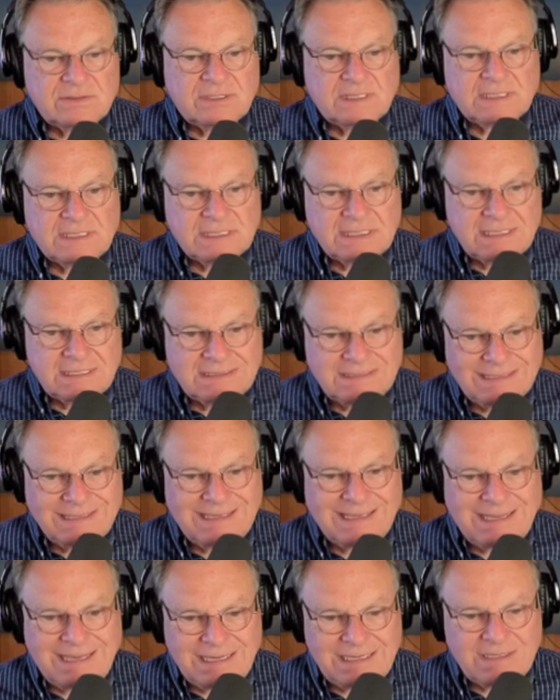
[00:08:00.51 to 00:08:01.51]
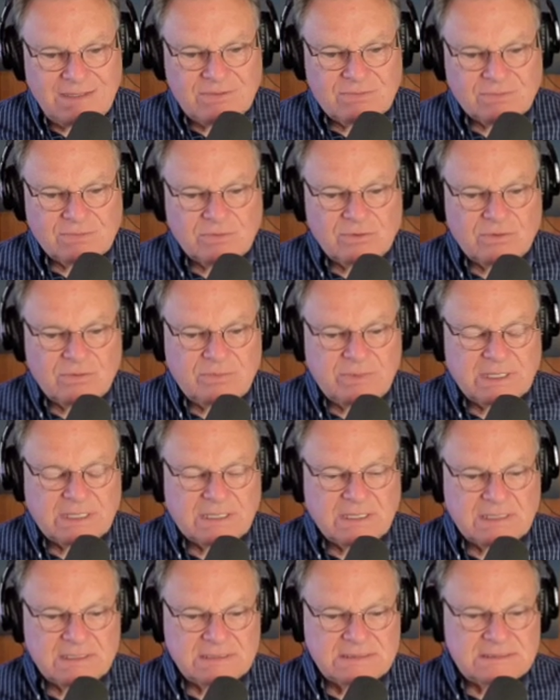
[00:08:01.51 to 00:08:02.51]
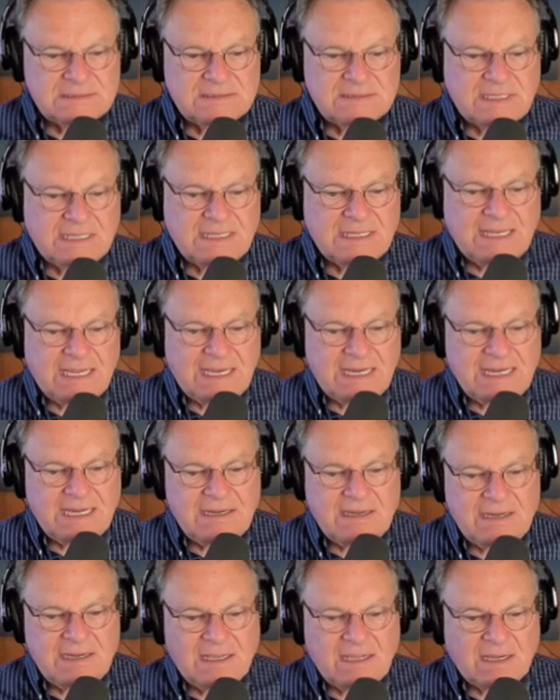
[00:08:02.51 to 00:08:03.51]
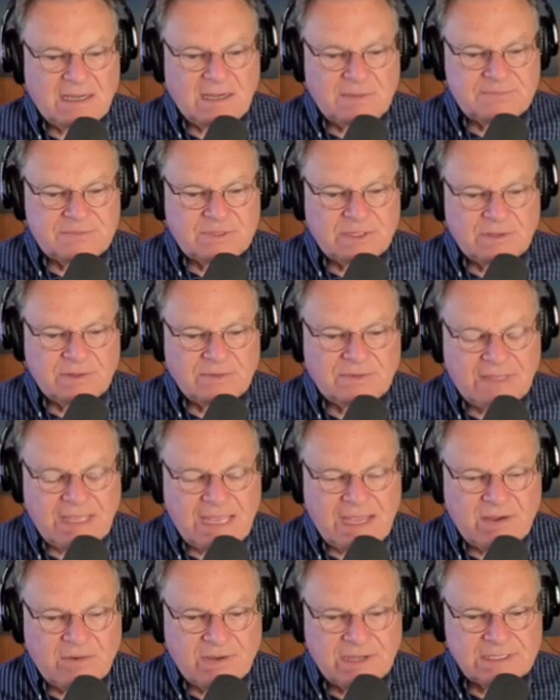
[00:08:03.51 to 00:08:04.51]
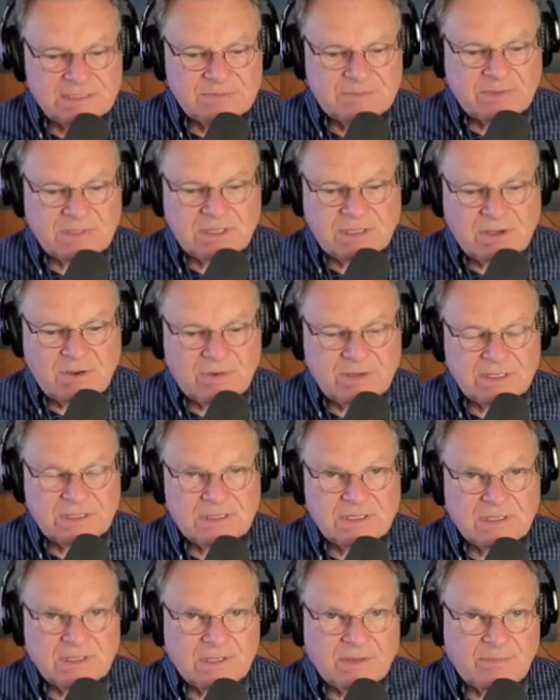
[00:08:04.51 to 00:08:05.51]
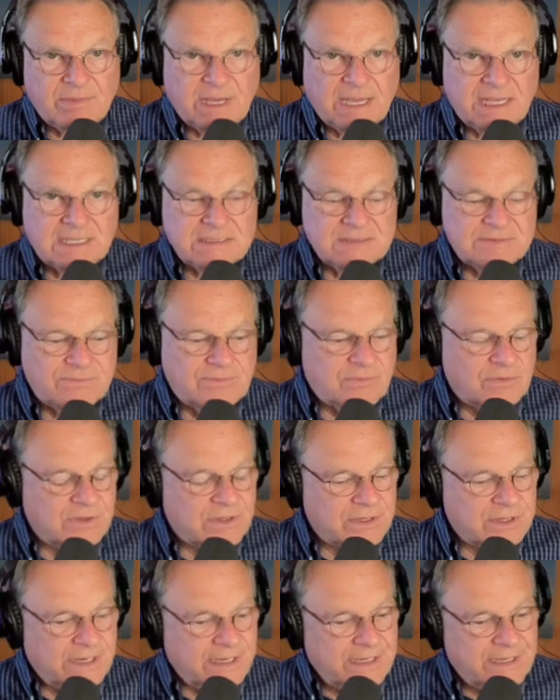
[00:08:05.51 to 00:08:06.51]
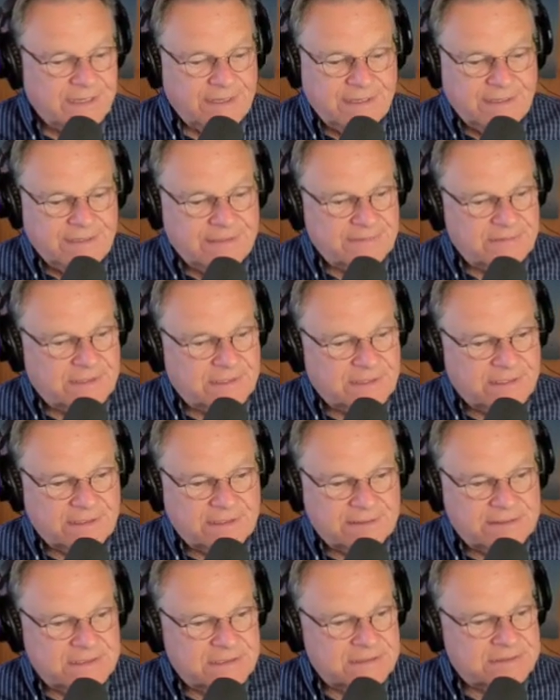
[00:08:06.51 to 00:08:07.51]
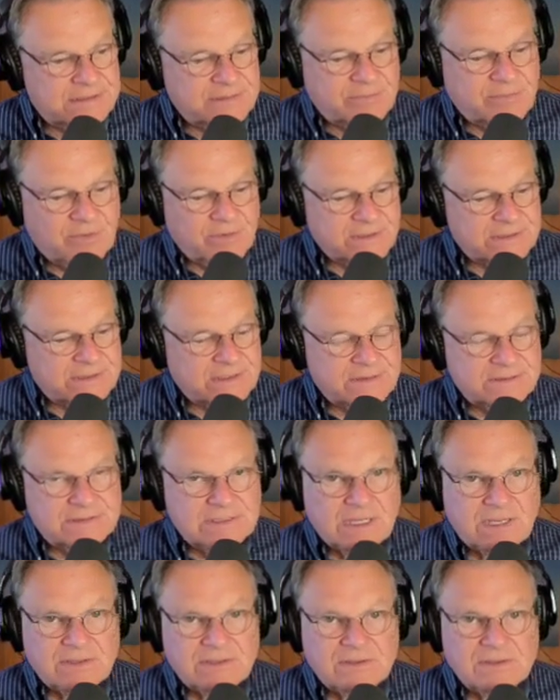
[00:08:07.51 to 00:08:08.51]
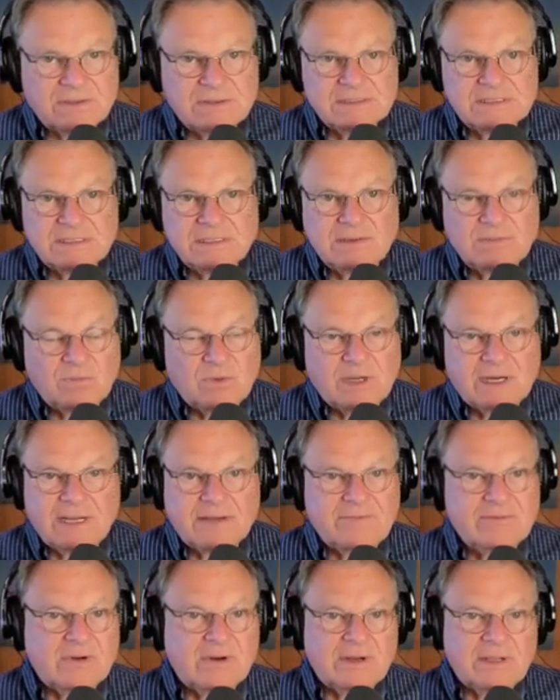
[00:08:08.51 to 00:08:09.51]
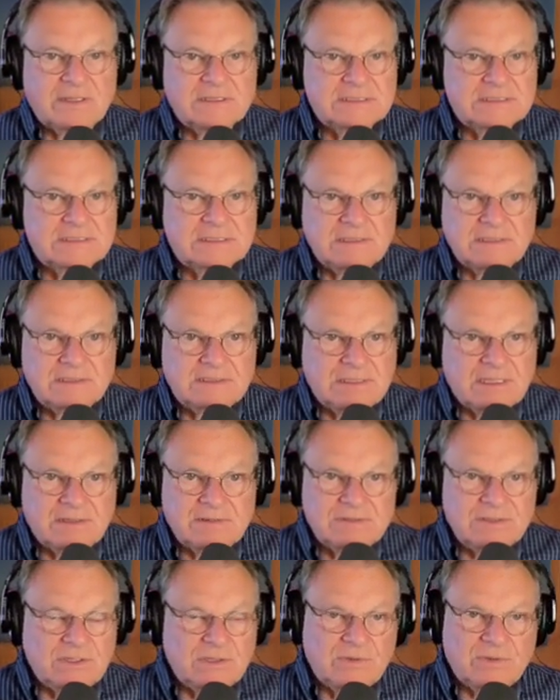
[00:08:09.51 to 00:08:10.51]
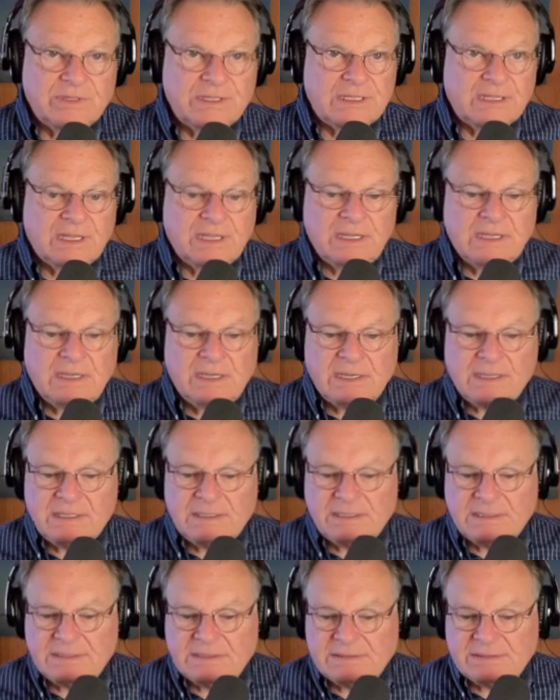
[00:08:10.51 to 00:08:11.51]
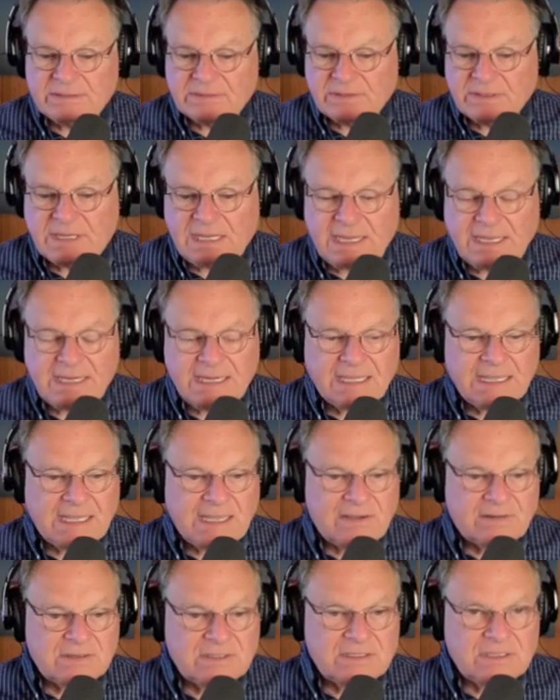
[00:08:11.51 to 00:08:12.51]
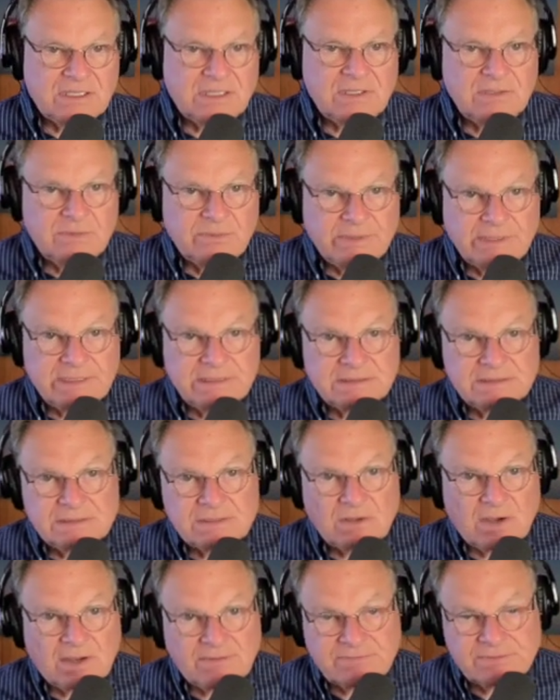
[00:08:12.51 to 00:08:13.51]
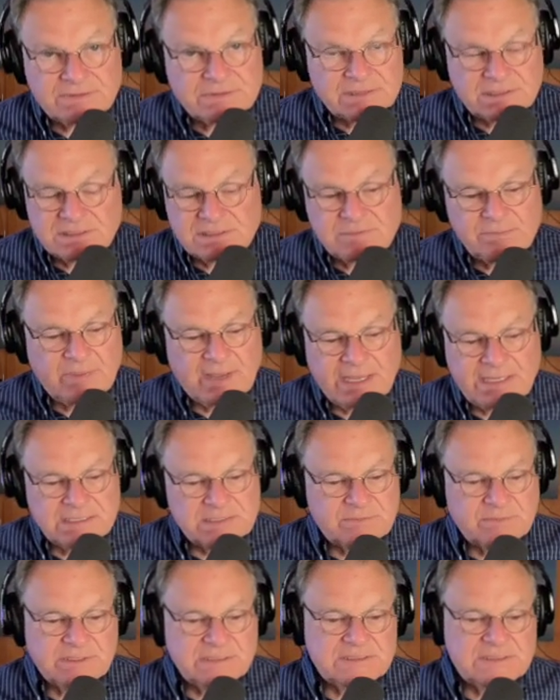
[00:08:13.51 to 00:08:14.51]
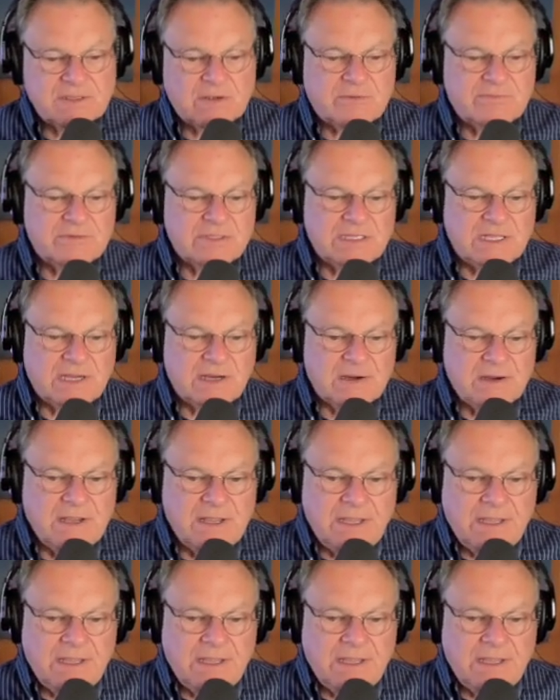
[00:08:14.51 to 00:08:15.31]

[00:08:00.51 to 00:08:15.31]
thing to get the aid through, because the aid up till now has been going to Hamas for to support their tunnels and whatever else that they're doing, or hiding out in the UN's offices, basements over there.